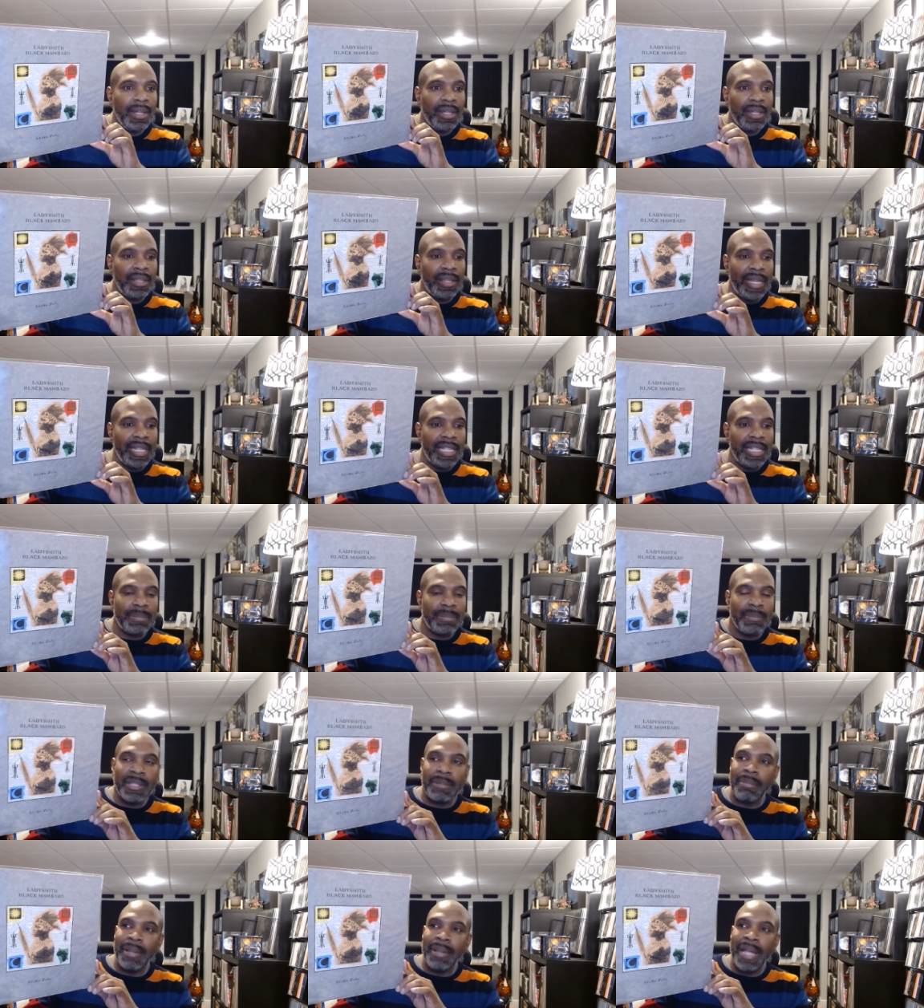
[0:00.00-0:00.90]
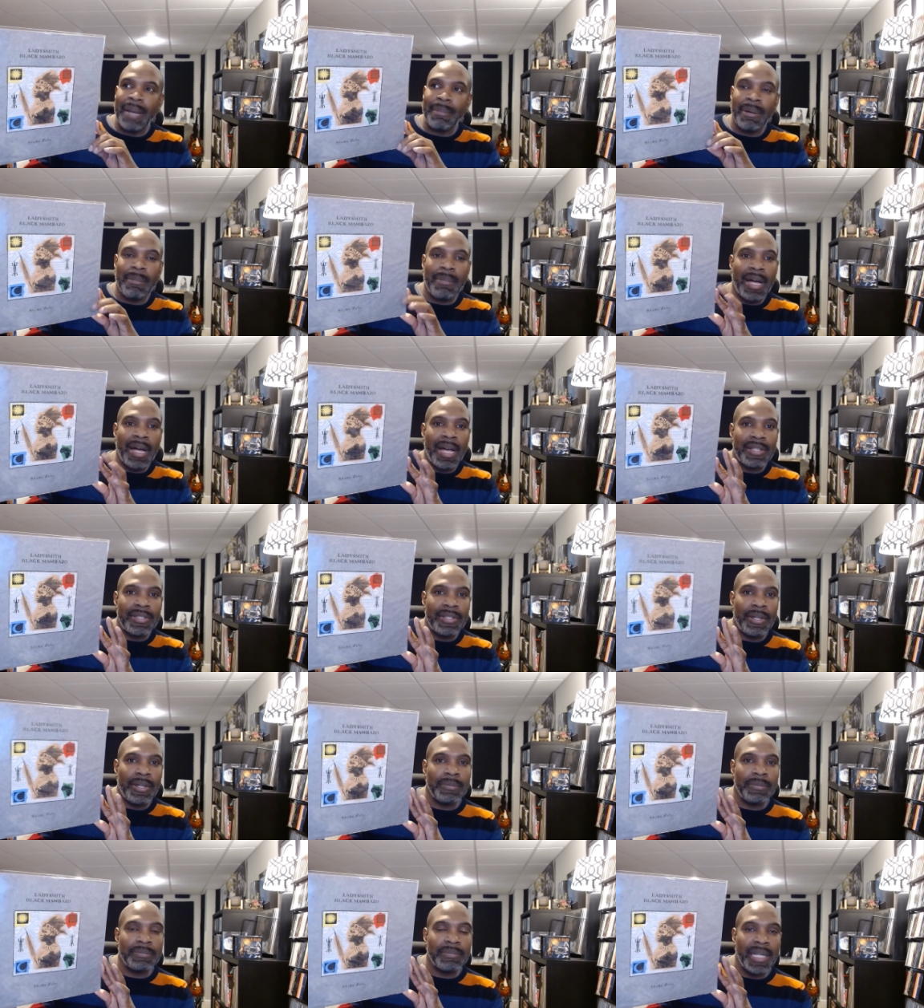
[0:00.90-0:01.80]
Ladysmith Black
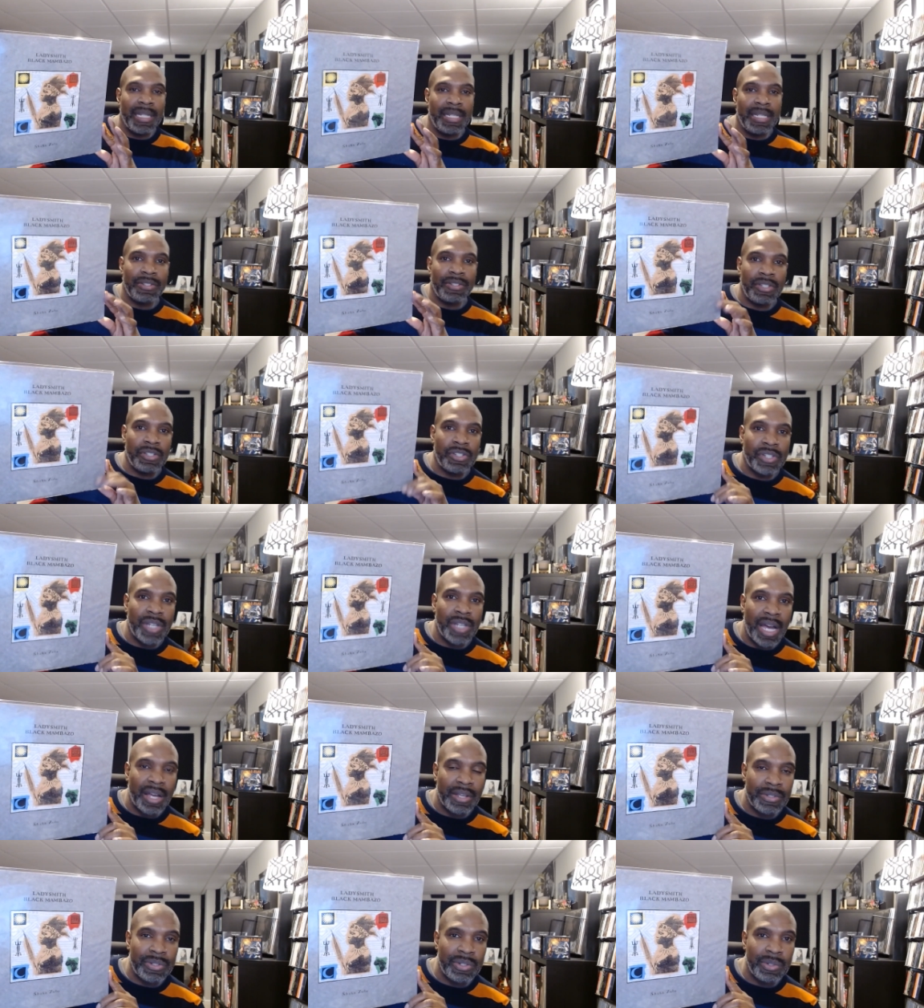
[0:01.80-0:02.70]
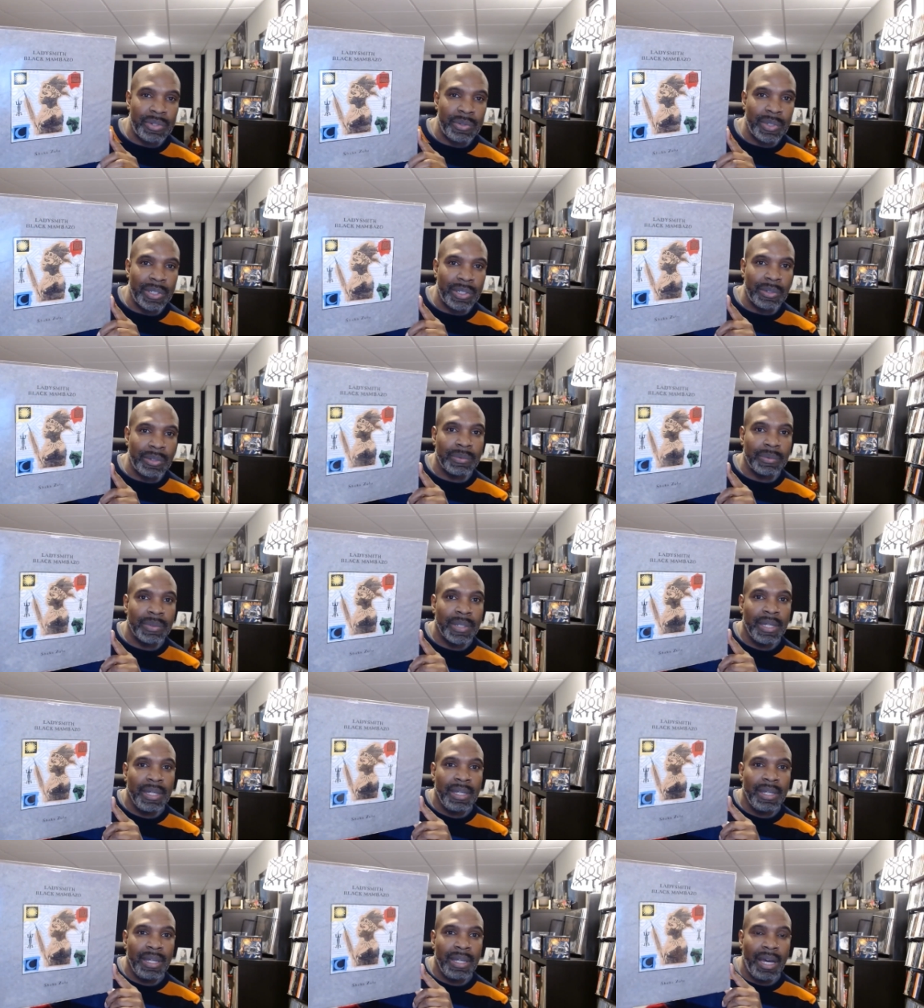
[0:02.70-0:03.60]
Mambazo, and this is Shaka Zulu.
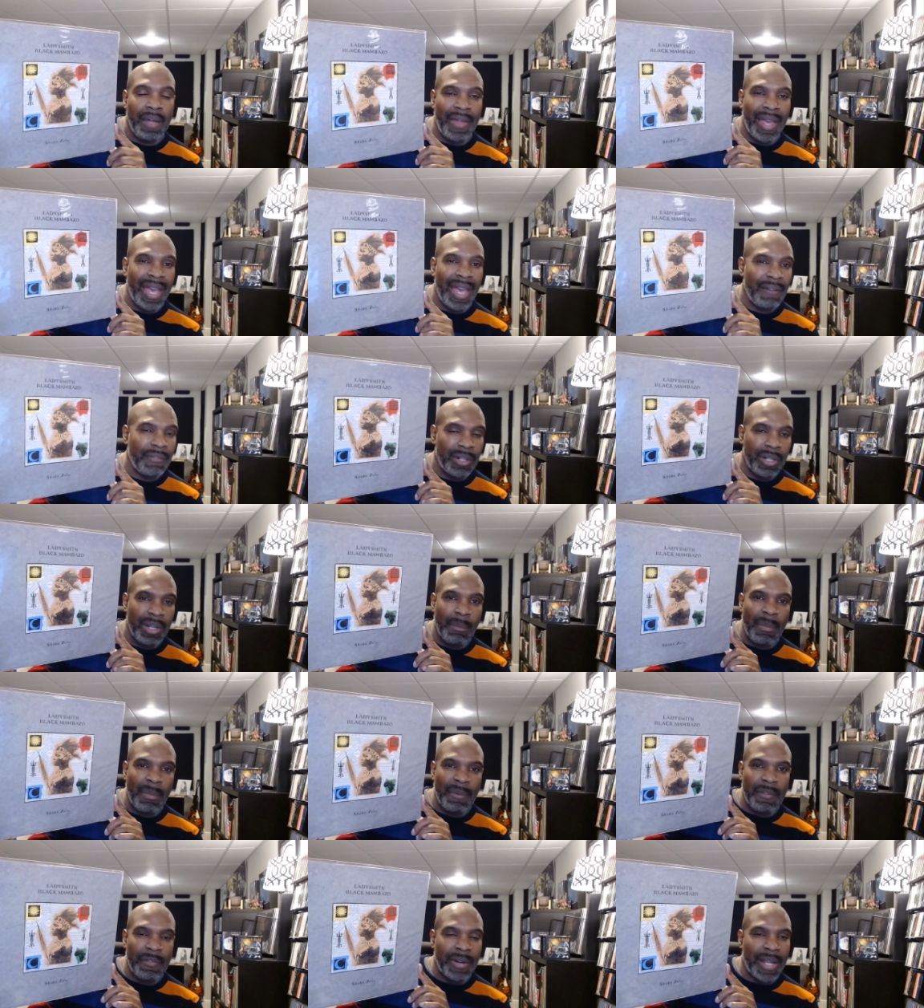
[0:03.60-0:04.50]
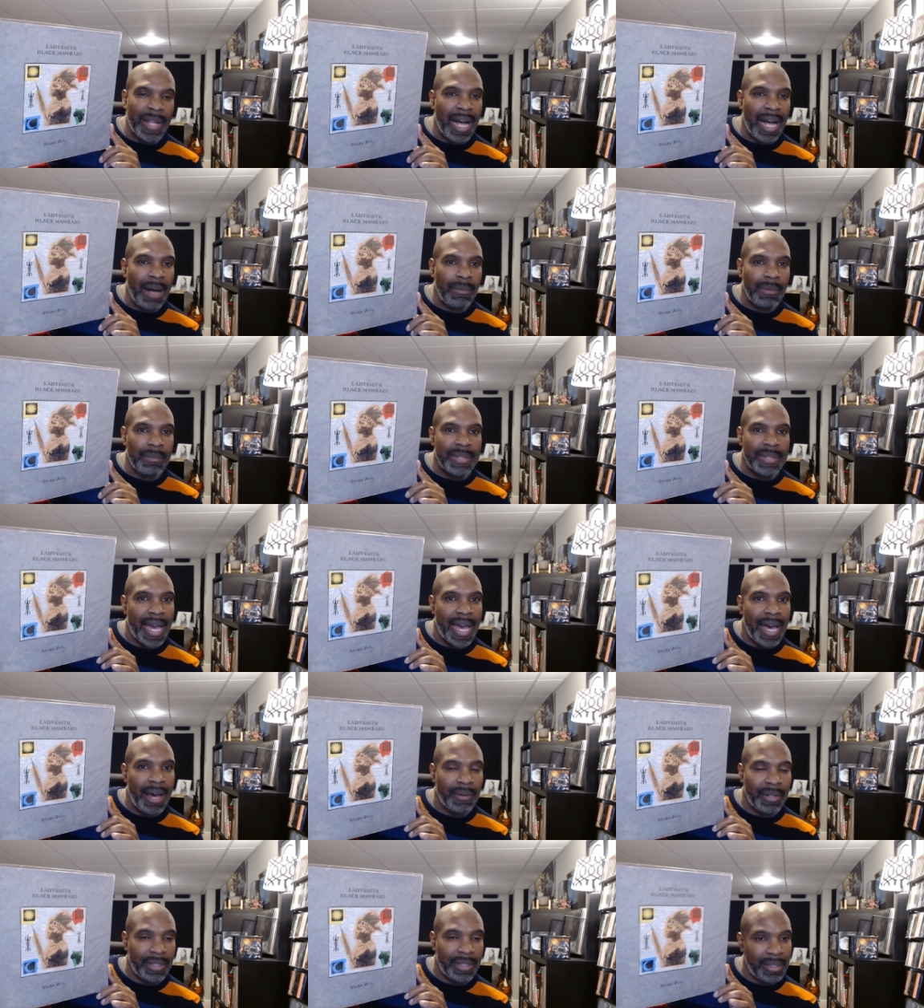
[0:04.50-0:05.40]
Uh, they have a number of different albums
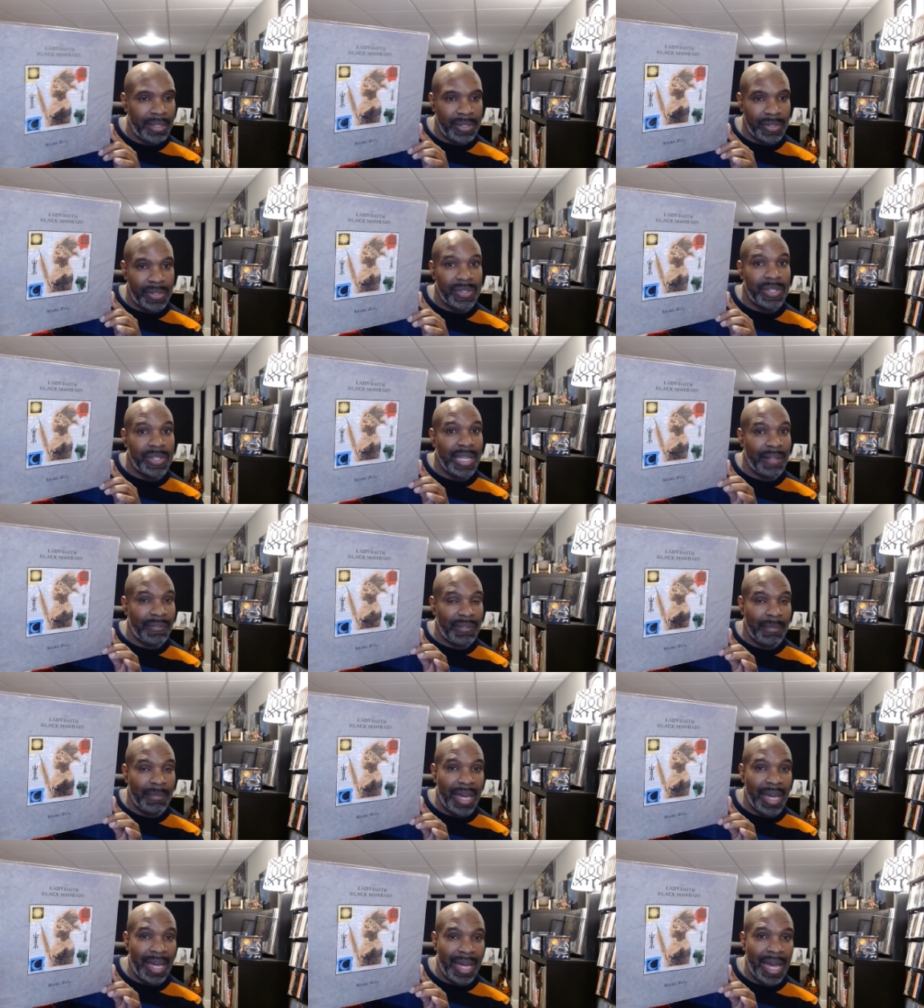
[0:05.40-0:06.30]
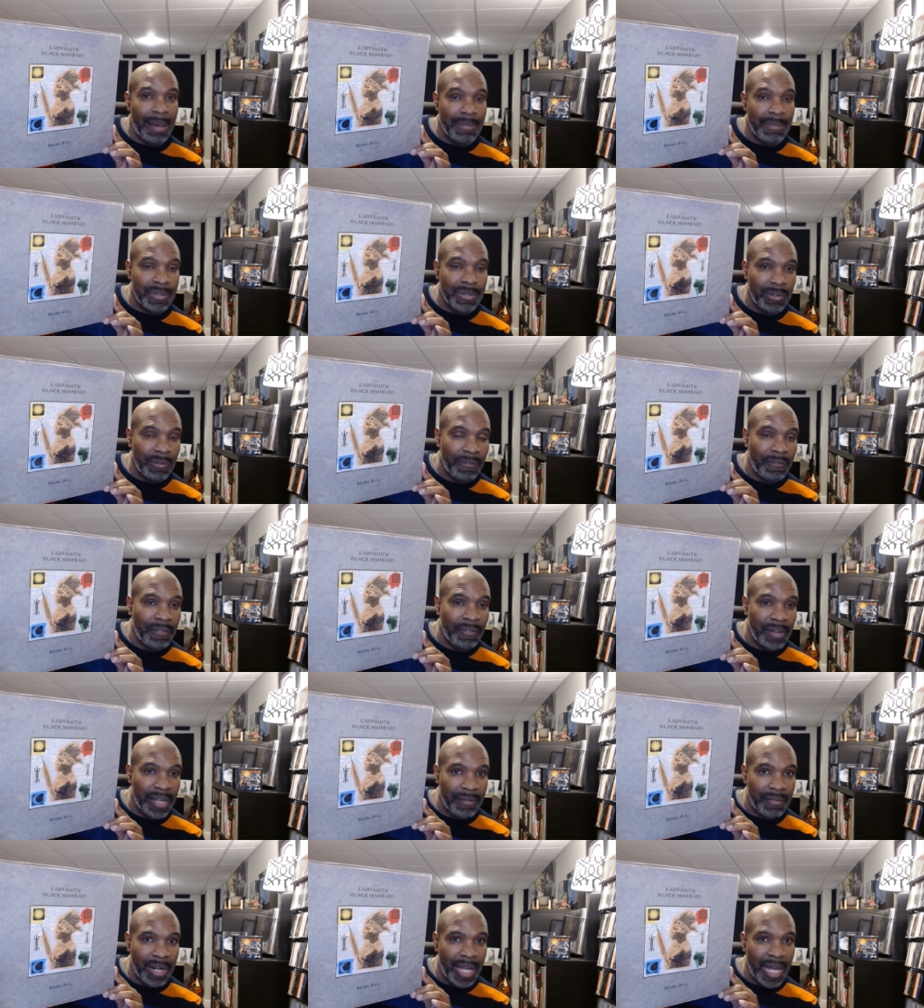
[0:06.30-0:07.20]
out, and this is definitely my absolute
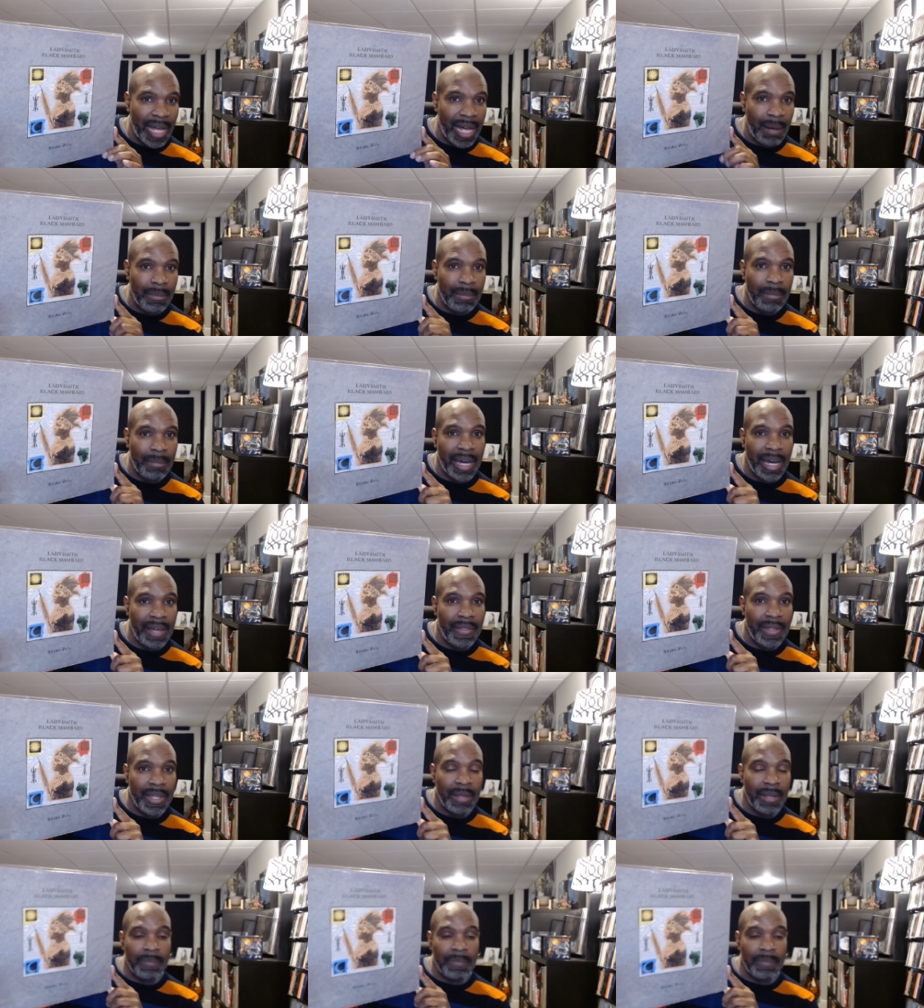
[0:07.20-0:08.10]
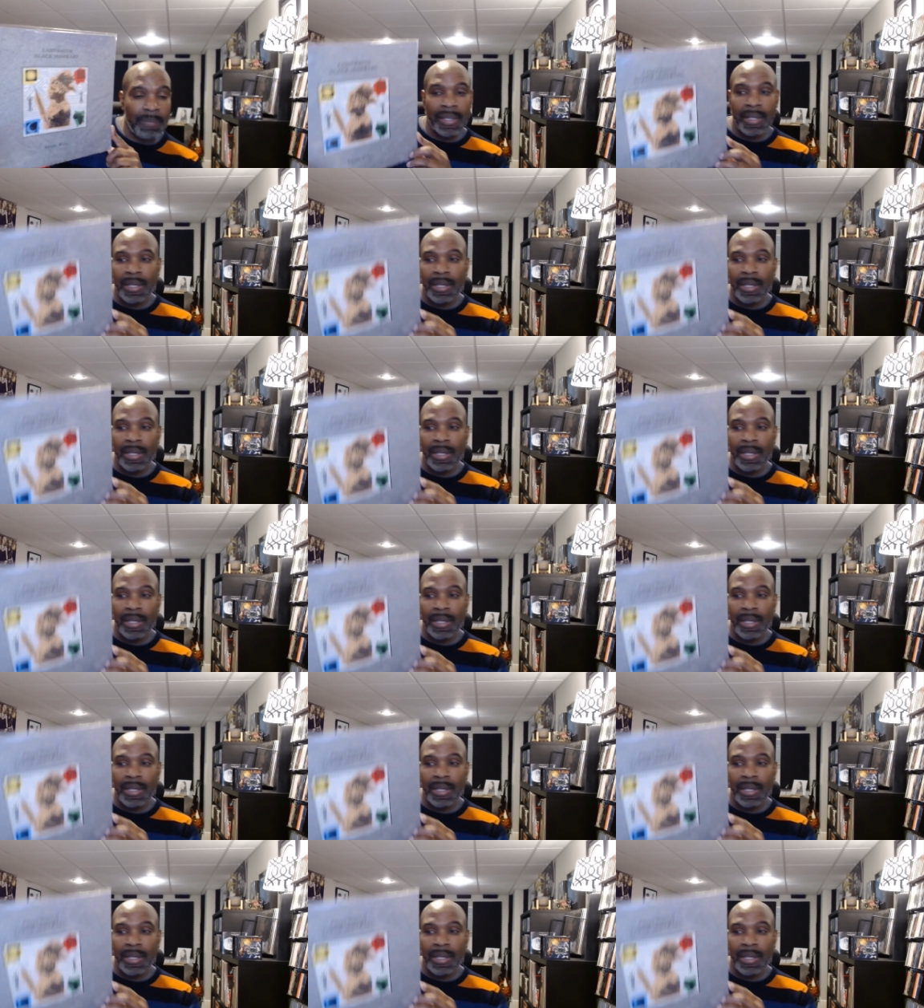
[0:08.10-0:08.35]
favorite album by them.